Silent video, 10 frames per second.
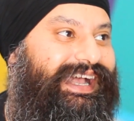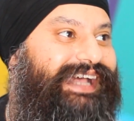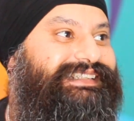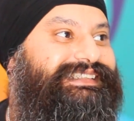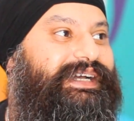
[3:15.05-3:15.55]

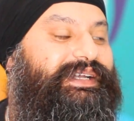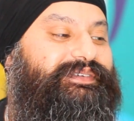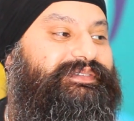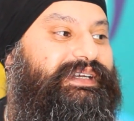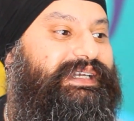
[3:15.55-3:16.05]
and it's kind
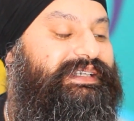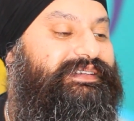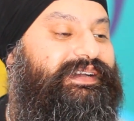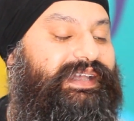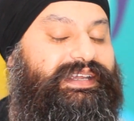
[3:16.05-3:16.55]
of like a
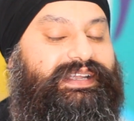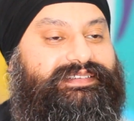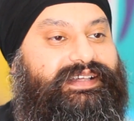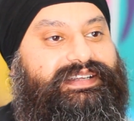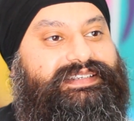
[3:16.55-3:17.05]

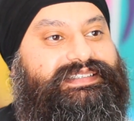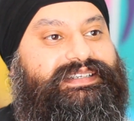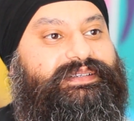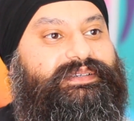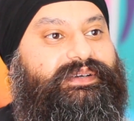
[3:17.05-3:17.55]

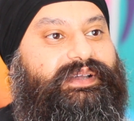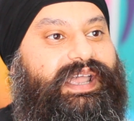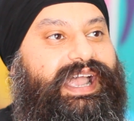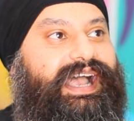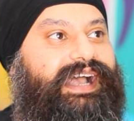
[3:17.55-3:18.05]
tongue-in-cheek look
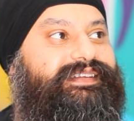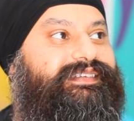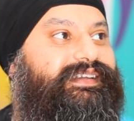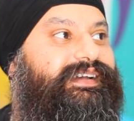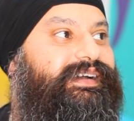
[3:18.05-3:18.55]
at